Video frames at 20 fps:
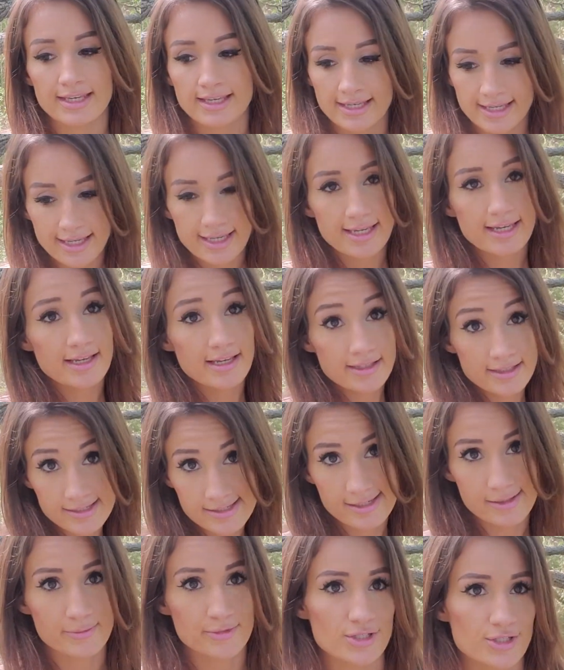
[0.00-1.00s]
and the
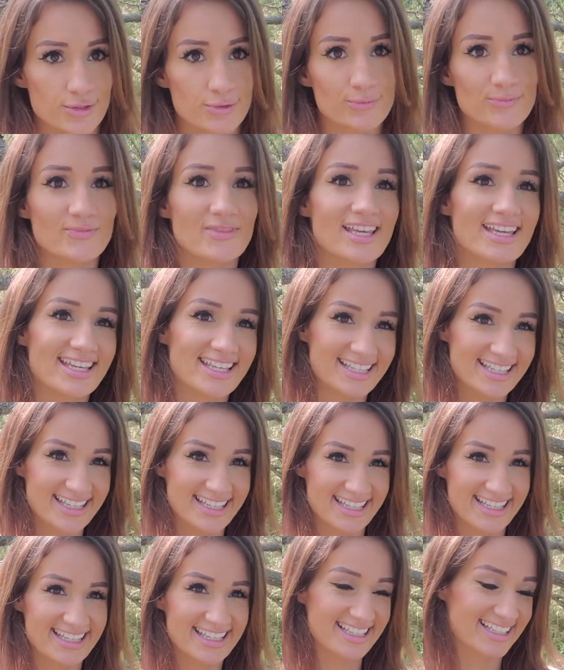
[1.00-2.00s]
summer too.
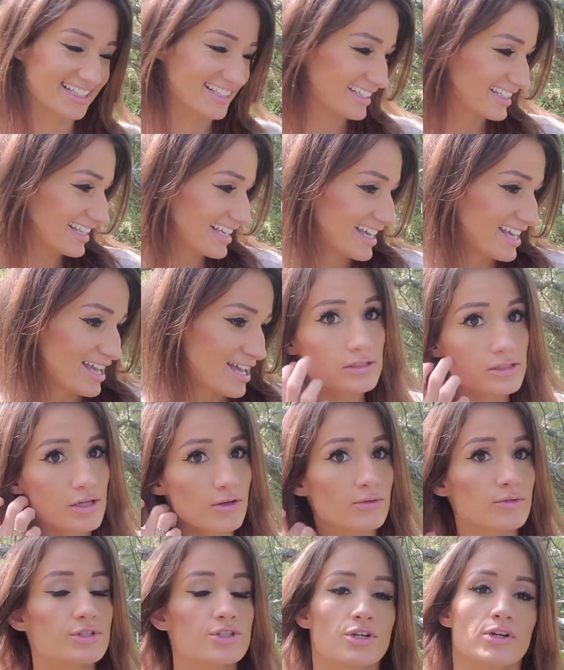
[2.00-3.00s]

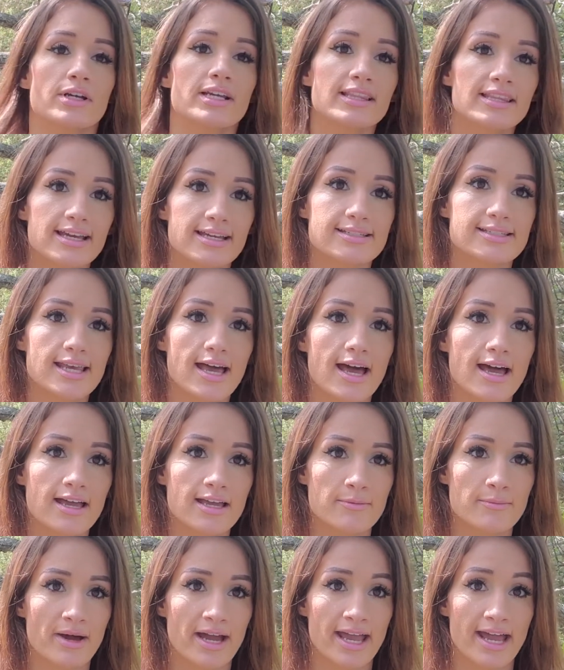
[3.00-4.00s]
So during that
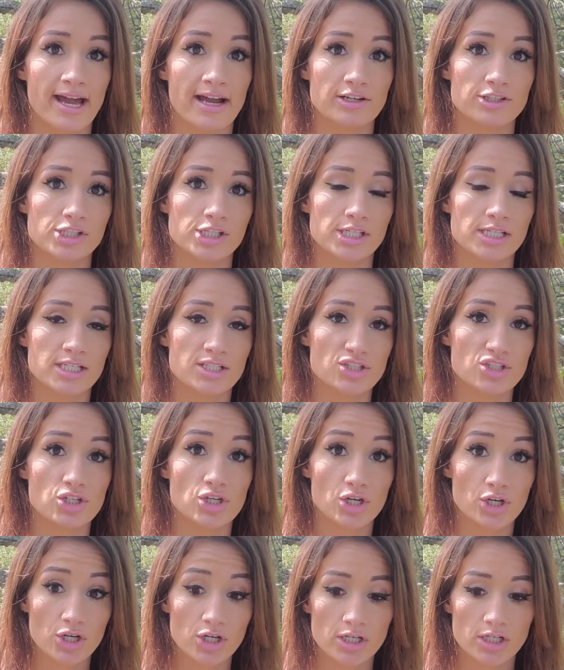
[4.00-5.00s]
time, I actually
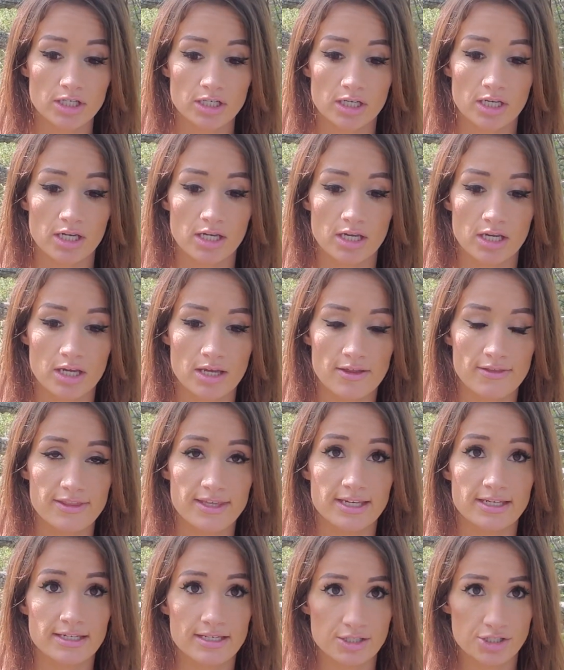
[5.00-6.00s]
took
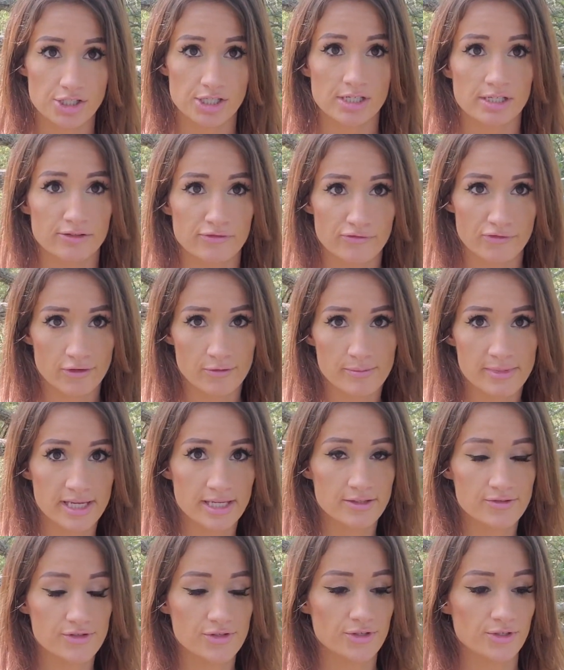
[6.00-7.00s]
the initiative for
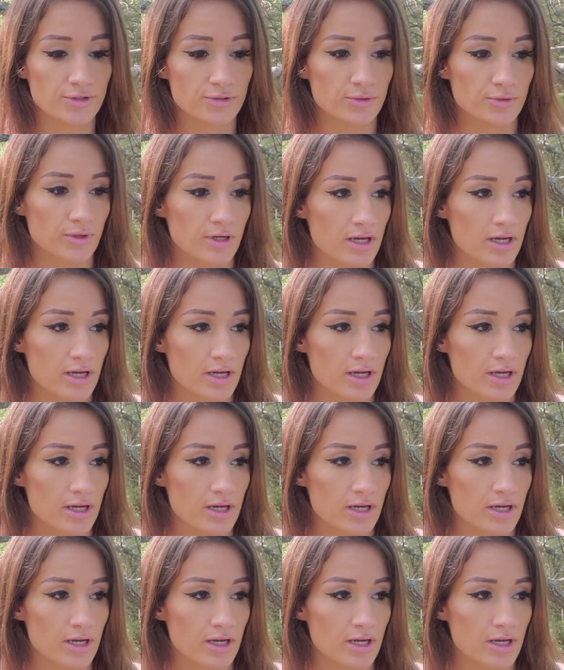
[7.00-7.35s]
me to